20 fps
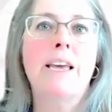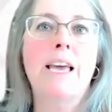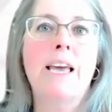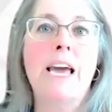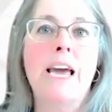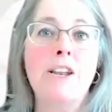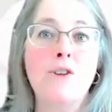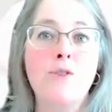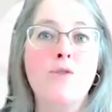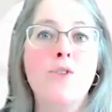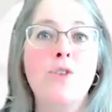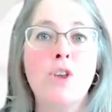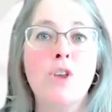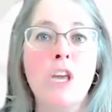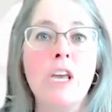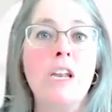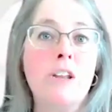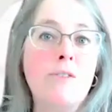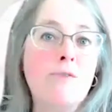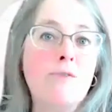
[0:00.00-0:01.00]
And if,
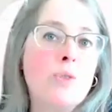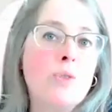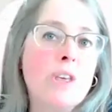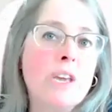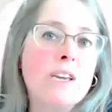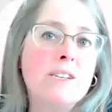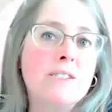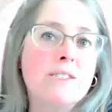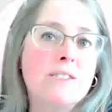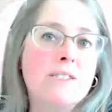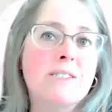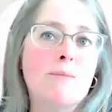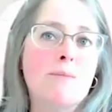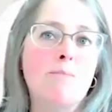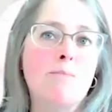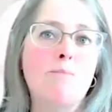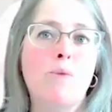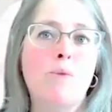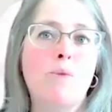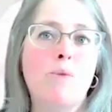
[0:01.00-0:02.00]
and if you think it's
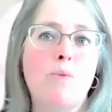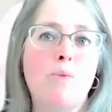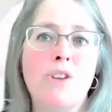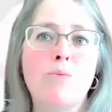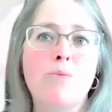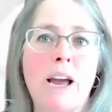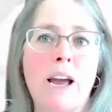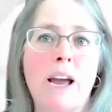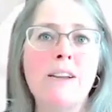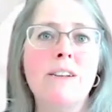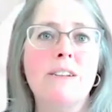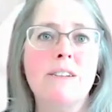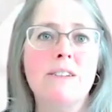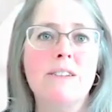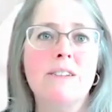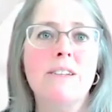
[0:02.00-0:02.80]
simple, well, you're right.